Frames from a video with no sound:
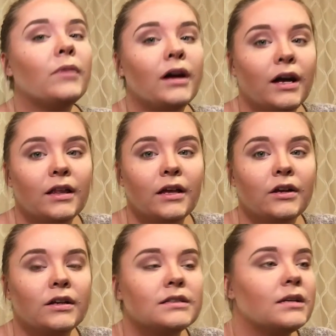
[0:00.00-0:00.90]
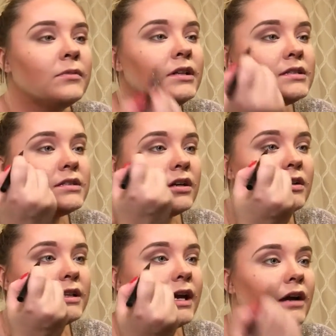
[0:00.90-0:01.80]
my eyeliner is I'm going to start
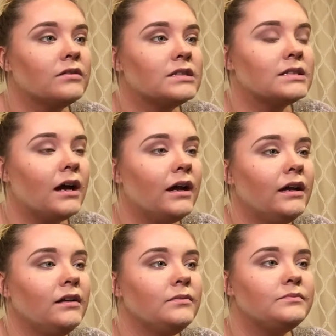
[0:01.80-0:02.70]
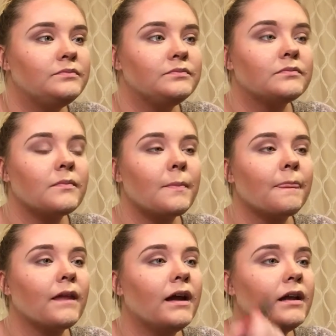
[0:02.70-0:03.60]
on the outside,
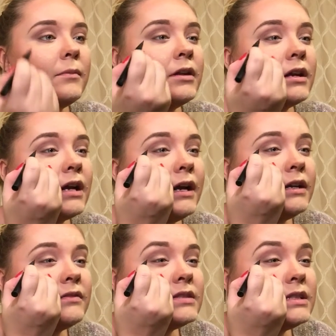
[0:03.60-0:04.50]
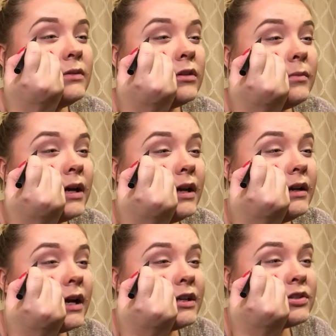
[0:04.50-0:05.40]
and I'm going to kind of see where my
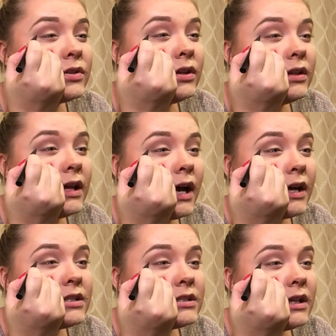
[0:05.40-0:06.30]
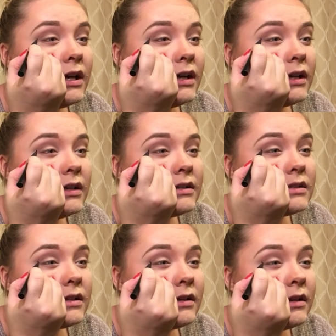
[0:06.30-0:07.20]
natural lash line is.